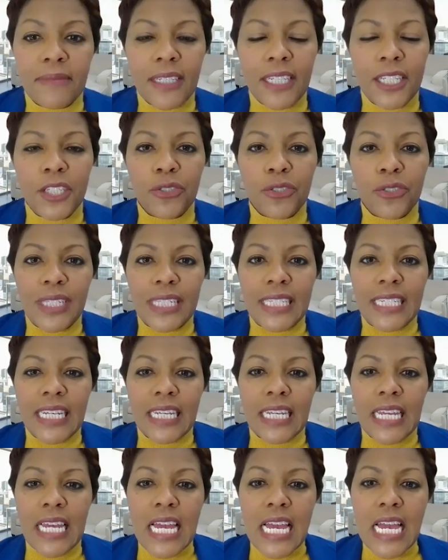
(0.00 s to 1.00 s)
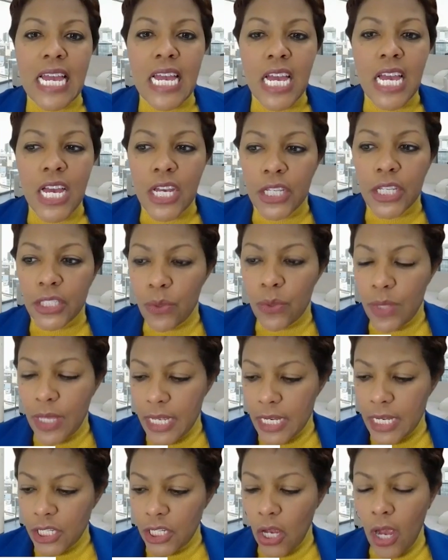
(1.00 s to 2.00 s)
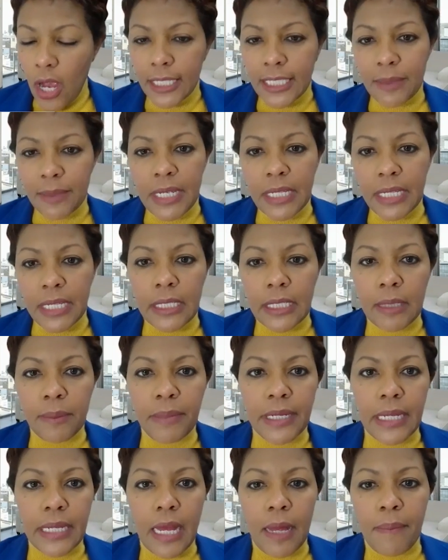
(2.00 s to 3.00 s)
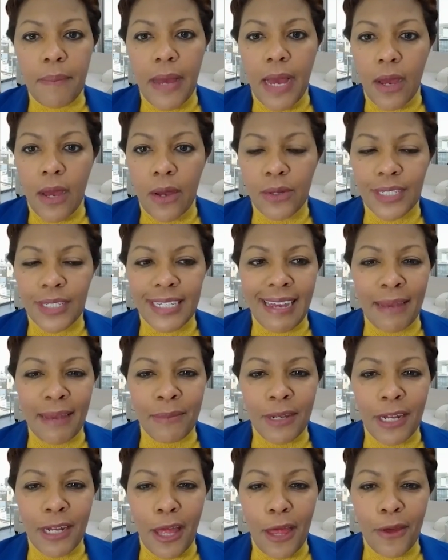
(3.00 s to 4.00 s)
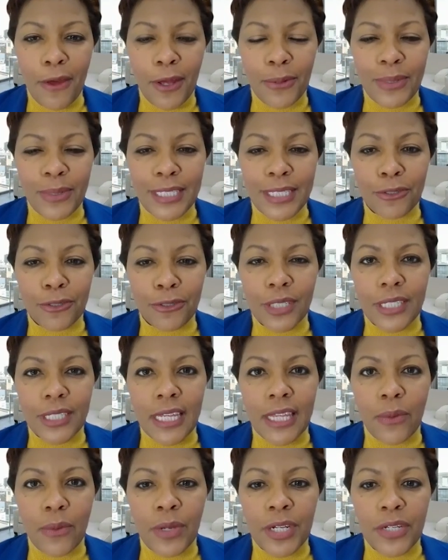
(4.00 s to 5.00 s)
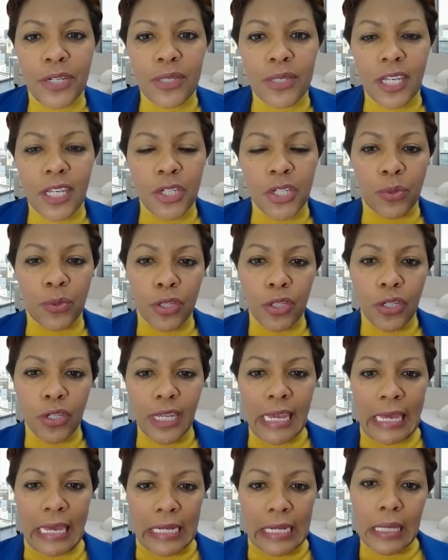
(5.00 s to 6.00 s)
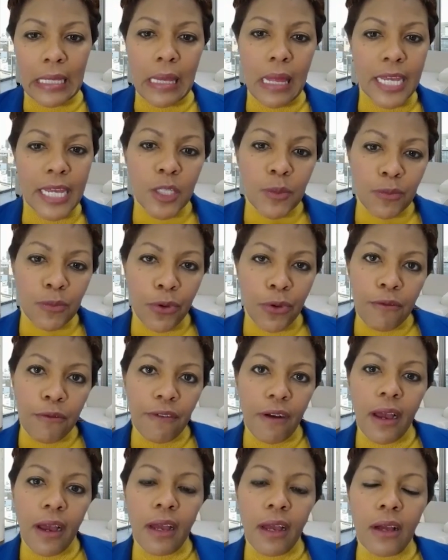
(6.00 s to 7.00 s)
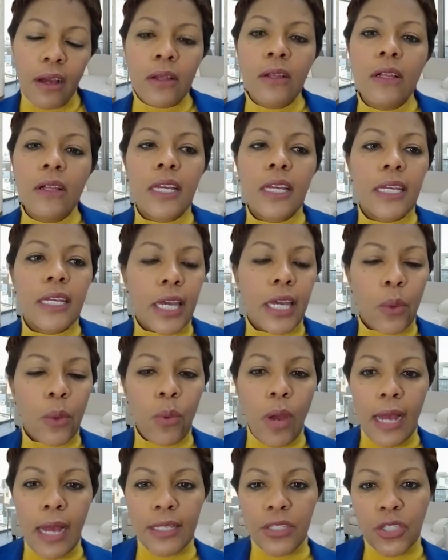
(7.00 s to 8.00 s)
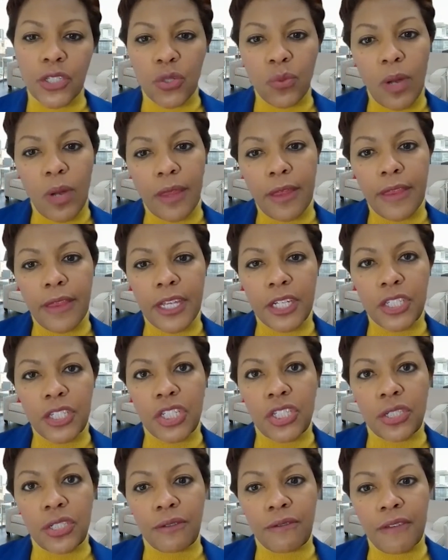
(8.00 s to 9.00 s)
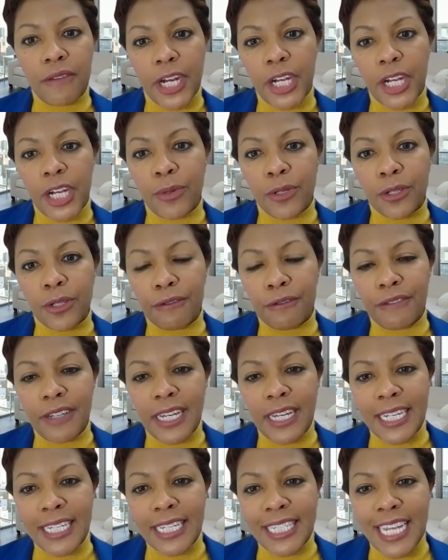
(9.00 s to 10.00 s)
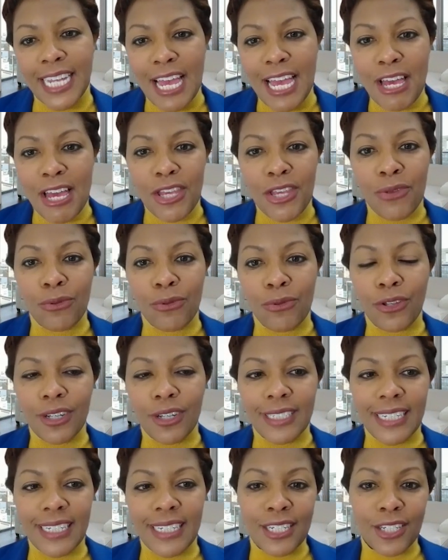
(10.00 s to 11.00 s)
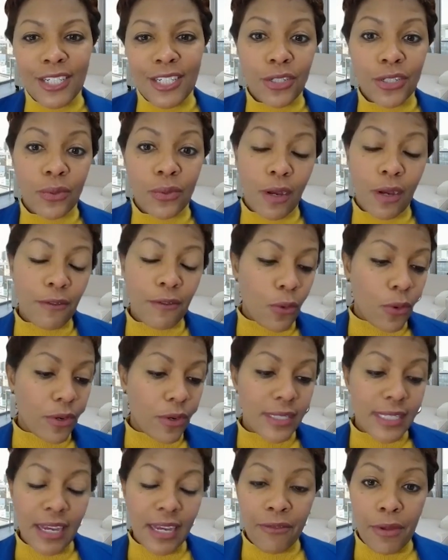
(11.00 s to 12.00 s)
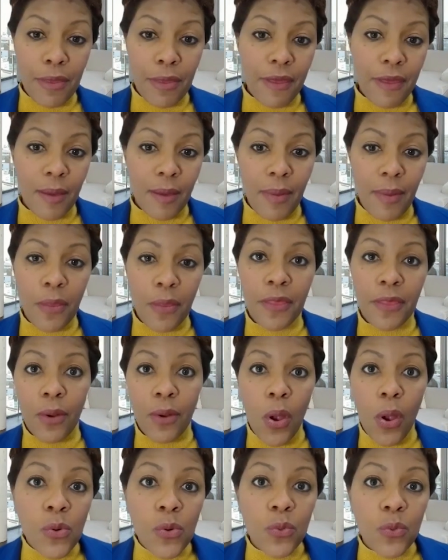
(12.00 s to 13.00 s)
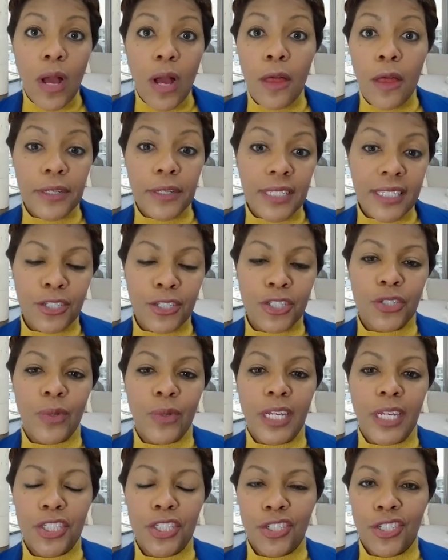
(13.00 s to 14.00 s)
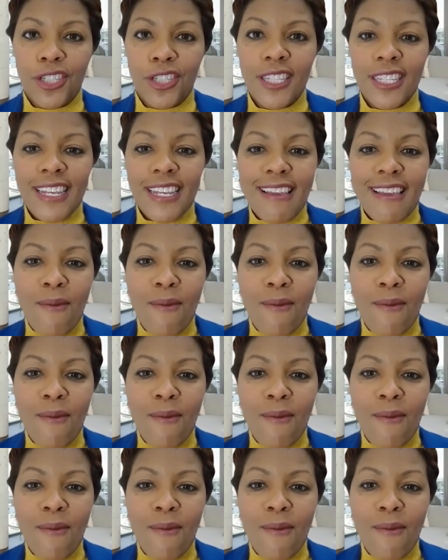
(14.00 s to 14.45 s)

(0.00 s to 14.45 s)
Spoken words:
Interesting. So then talk to me a little bit about, I thought it was interesting that when you said you were looking at a client's profile as to whether they should do variable or fixed, you looked into, of course, everything about their own wealth and situation.